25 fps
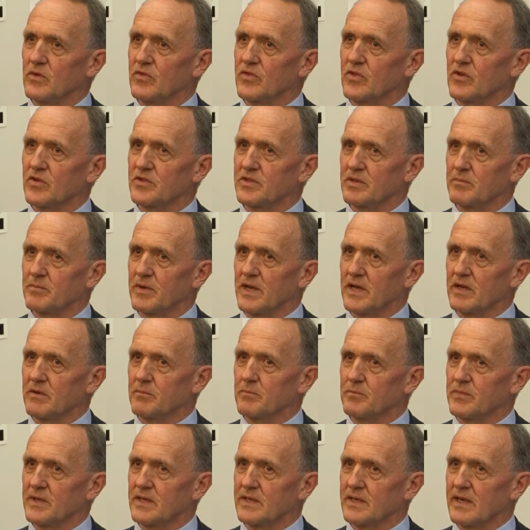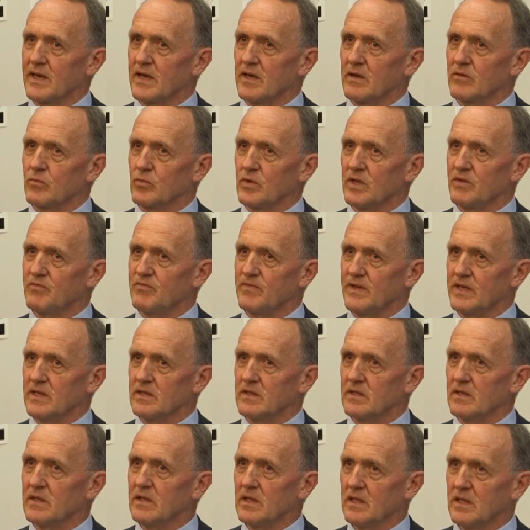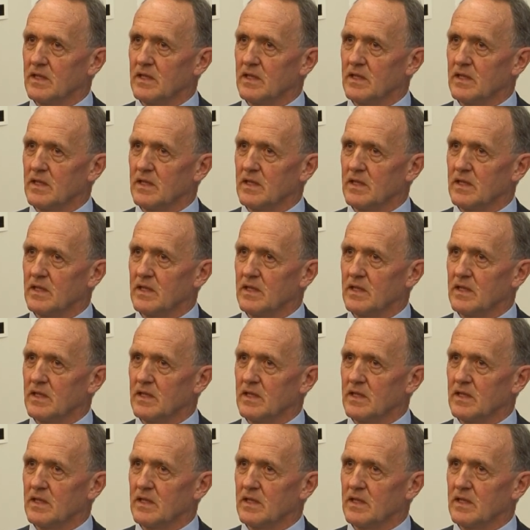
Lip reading: we'd thought about, but now we feel